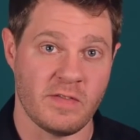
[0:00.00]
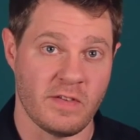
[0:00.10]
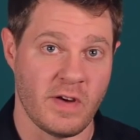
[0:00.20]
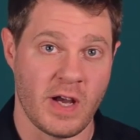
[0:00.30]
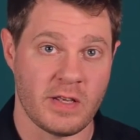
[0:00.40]

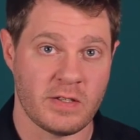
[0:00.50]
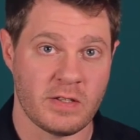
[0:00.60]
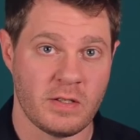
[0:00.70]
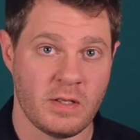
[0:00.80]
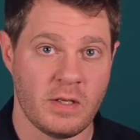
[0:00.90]
advice,
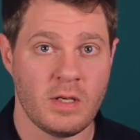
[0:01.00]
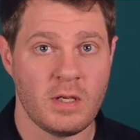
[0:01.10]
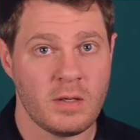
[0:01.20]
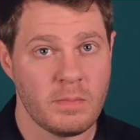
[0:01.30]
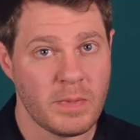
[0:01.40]

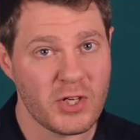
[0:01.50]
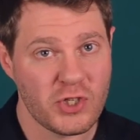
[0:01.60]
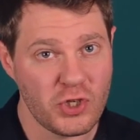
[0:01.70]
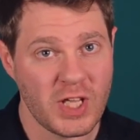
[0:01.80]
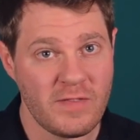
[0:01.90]
but it
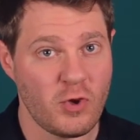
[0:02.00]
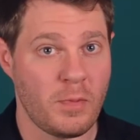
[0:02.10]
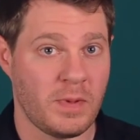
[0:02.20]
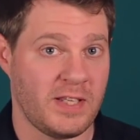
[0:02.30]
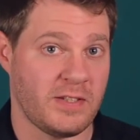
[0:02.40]
should give you a
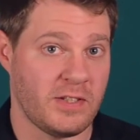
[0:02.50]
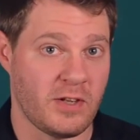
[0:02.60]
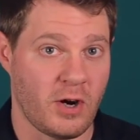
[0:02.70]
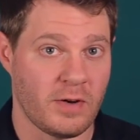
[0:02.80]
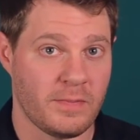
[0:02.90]
place to
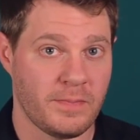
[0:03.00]
start.